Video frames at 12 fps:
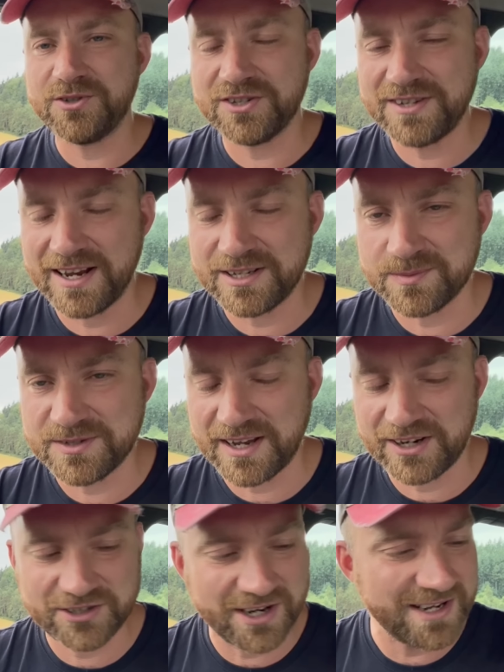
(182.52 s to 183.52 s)
Just take some
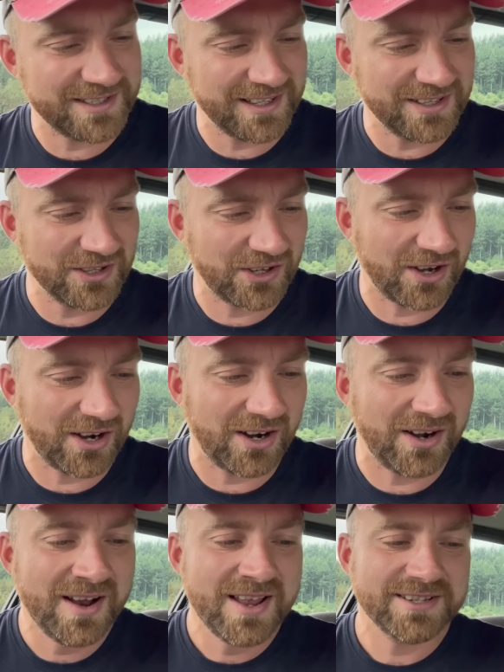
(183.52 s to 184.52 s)
sachets in the car,